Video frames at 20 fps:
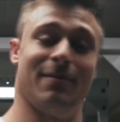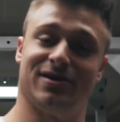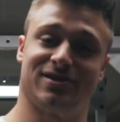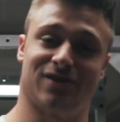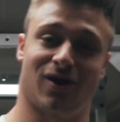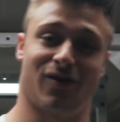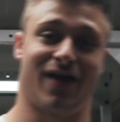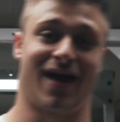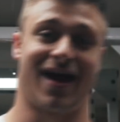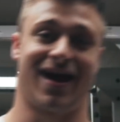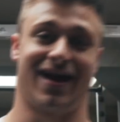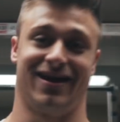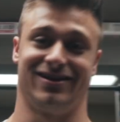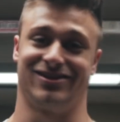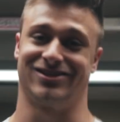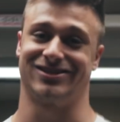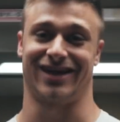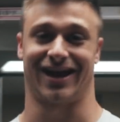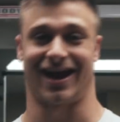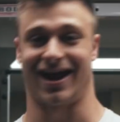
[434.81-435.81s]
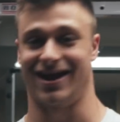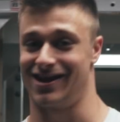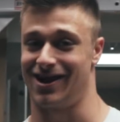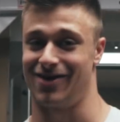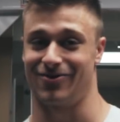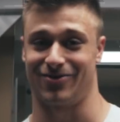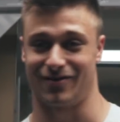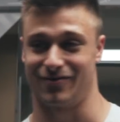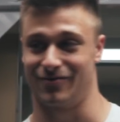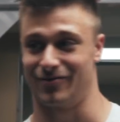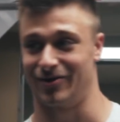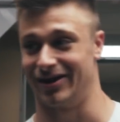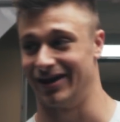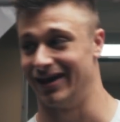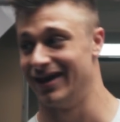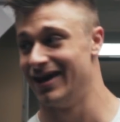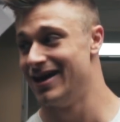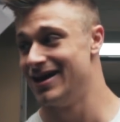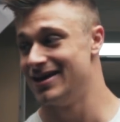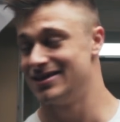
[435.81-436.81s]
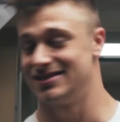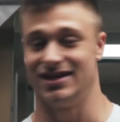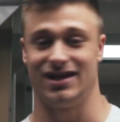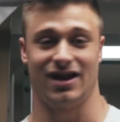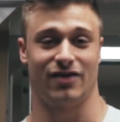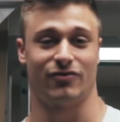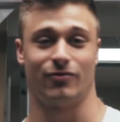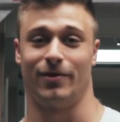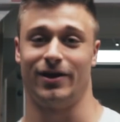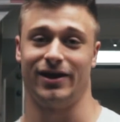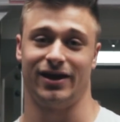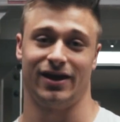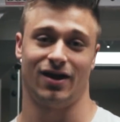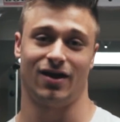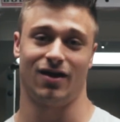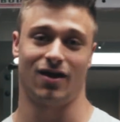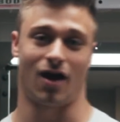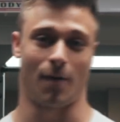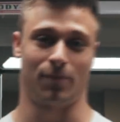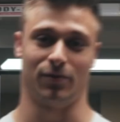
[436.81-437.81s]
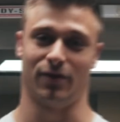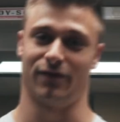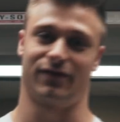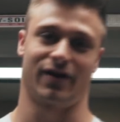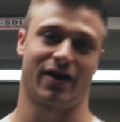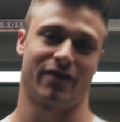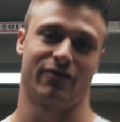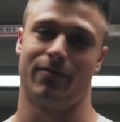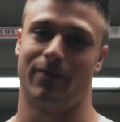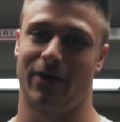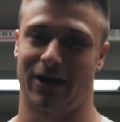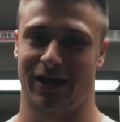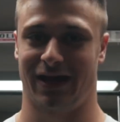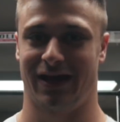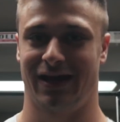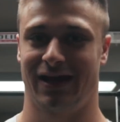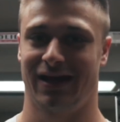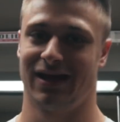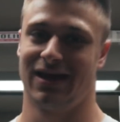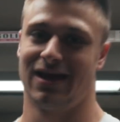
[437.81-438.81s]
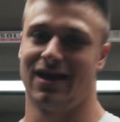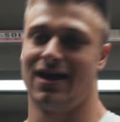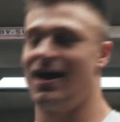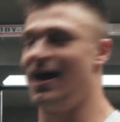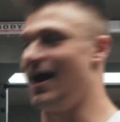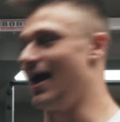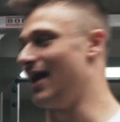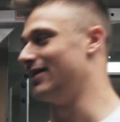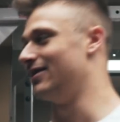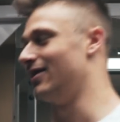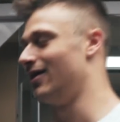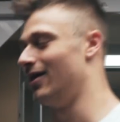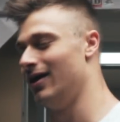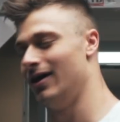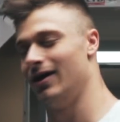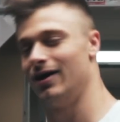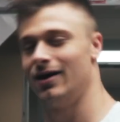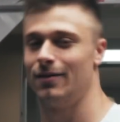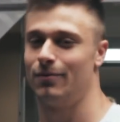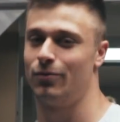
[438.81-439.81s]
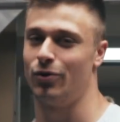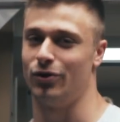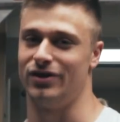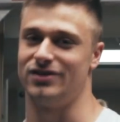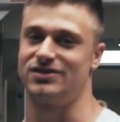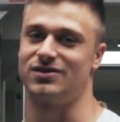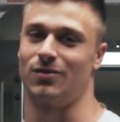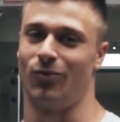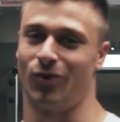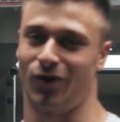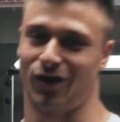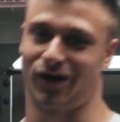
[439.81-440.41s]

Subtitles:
I miss all that and just like hanging out with everybody, seeing everybody, uplifting everybody, and putting in some